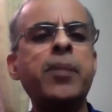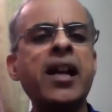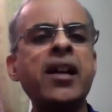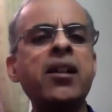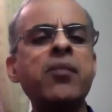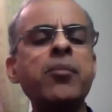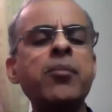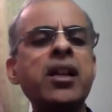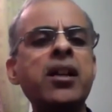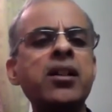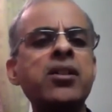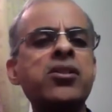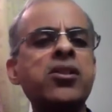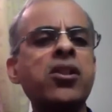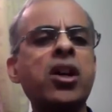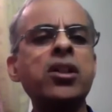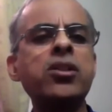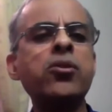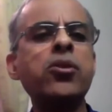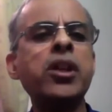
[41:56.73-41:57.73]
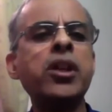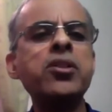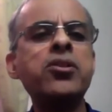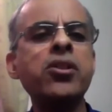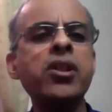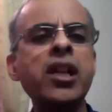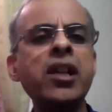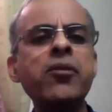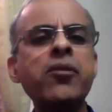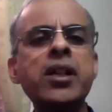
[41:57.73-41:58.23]
pandemic is not going
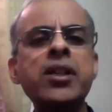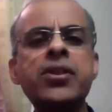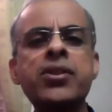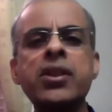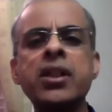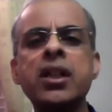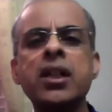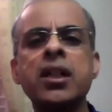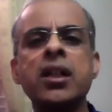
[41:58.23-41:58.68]
to leave us,